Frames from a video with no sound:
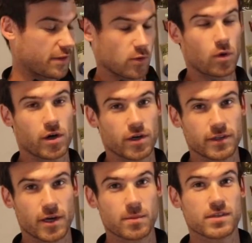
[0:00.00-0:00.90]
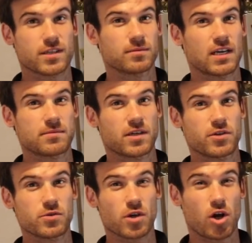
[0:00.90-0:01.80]
got the water in there, but sometimes
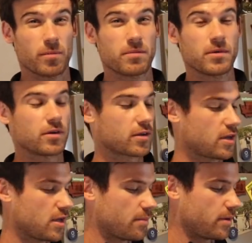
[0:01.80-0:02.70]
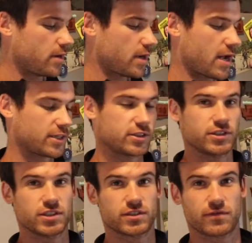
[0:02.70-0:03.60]
I'll use almond milk, but I
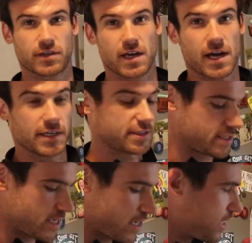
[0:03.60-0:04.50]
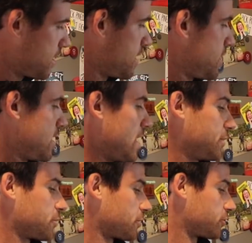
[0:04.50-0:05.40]
actually just forgot it today
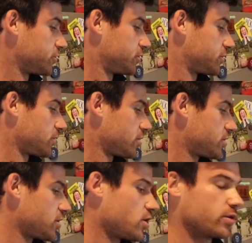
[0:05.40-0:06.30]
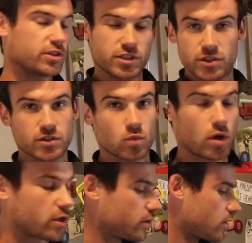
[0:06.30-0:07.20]
at the grocery store. So we're just using
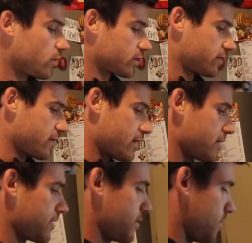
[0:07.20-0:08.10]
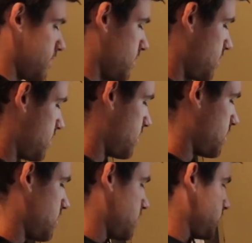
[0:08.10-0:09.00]
water, that works fine.
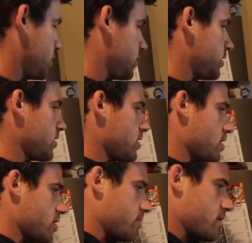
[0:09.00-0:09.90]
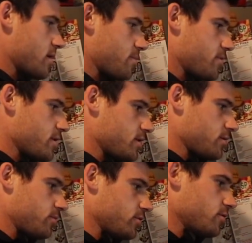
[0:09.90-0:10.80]
And start by putting
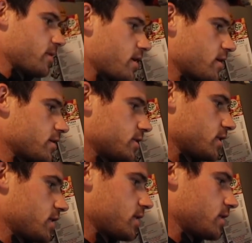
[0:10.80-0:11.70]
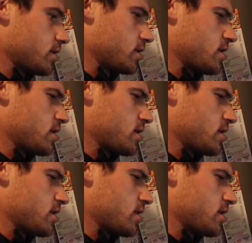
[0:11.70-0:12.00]
the blueberries in.